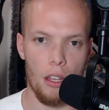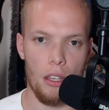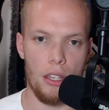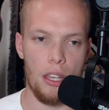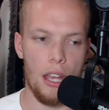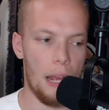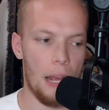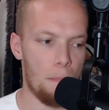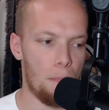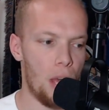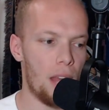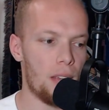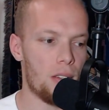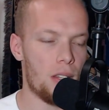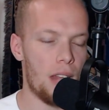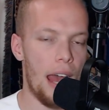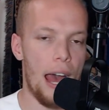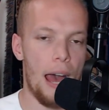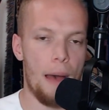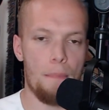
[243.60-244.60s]
getting
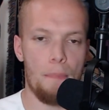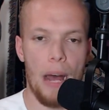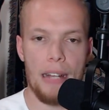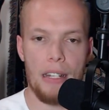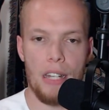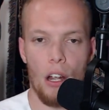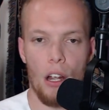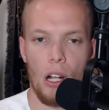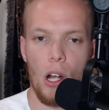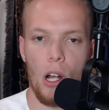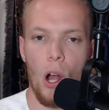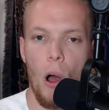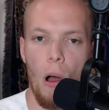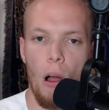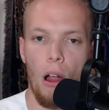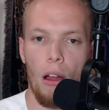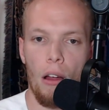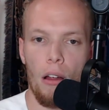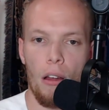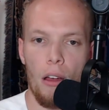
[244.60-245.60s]
pissed at by Derek
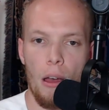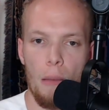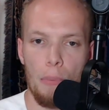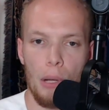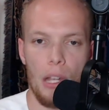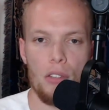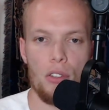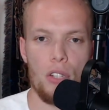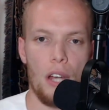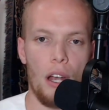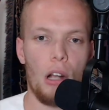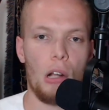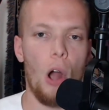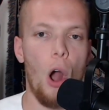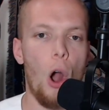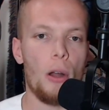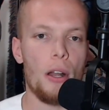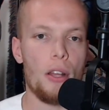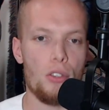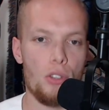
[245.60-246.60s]
Carr because Derek
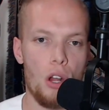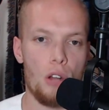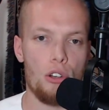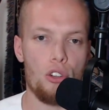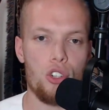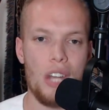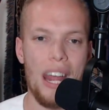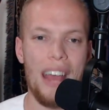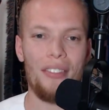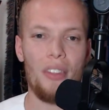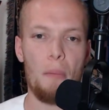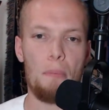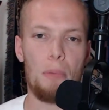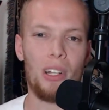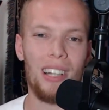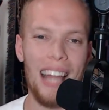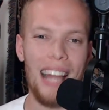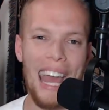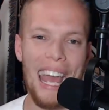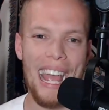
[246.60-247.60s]
Carr doesn't understand the
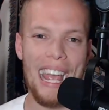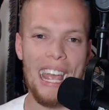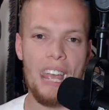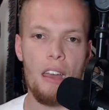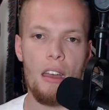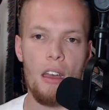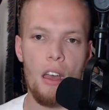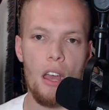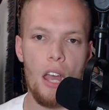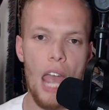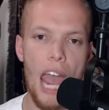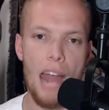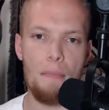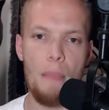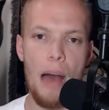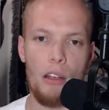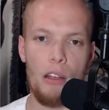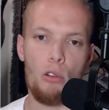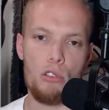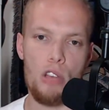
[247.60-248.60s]
play. And
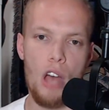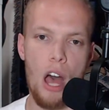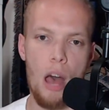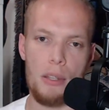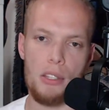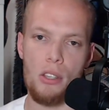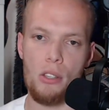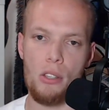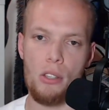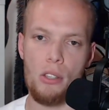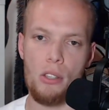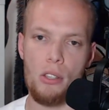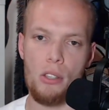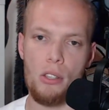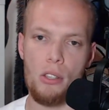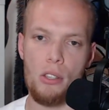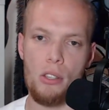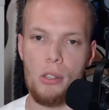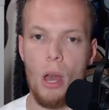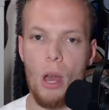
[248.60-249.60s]
Michael Thomas is coming
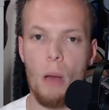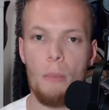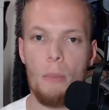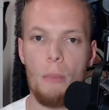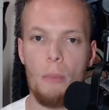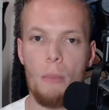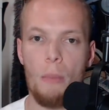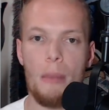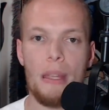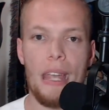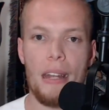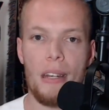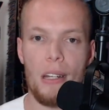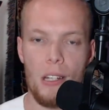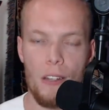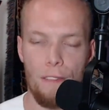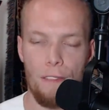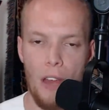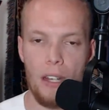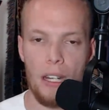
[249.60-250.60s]
in and defending the
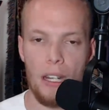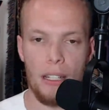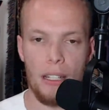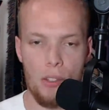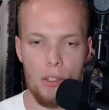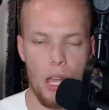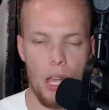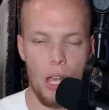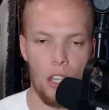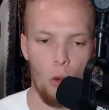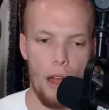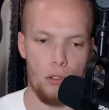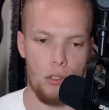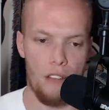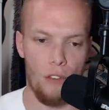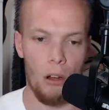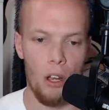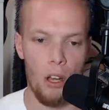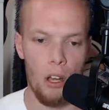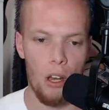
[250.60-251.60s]
second-year wide receiver
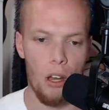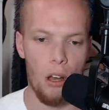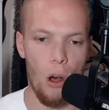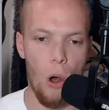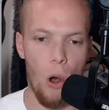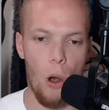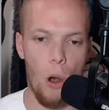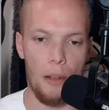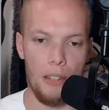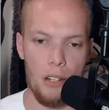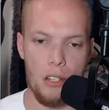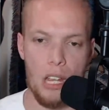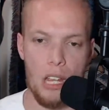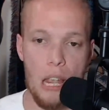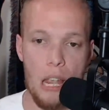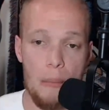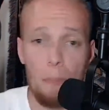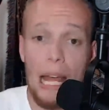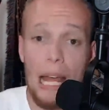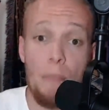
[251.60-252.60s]
on the team. And I
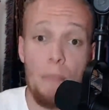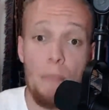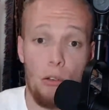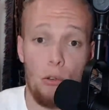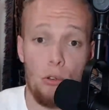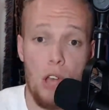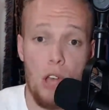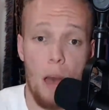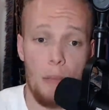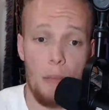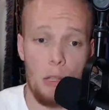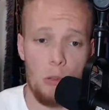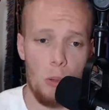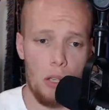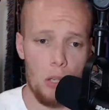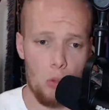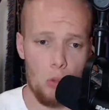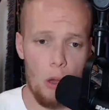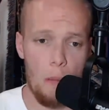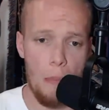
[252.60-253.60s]
don't blame Michael Thomas
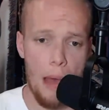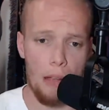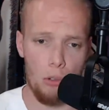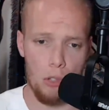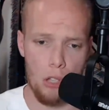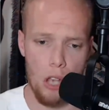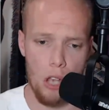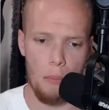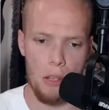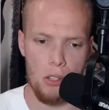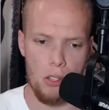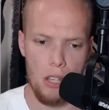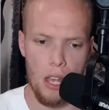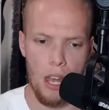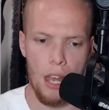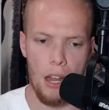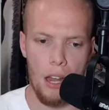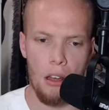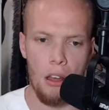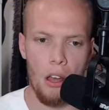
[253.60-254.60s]
because what Michael Thomas
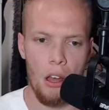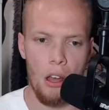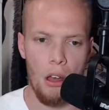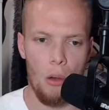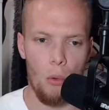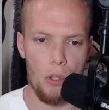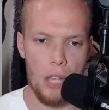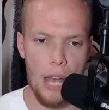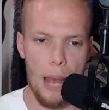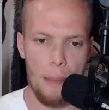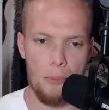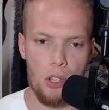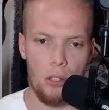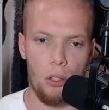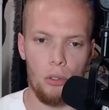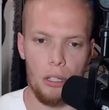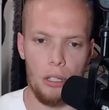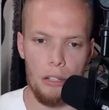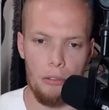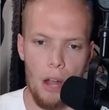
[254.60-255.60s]
said was
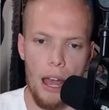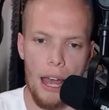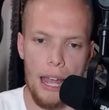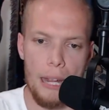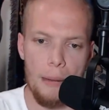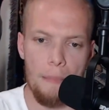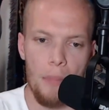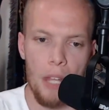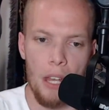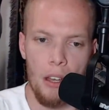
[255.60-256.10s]
absolutely right.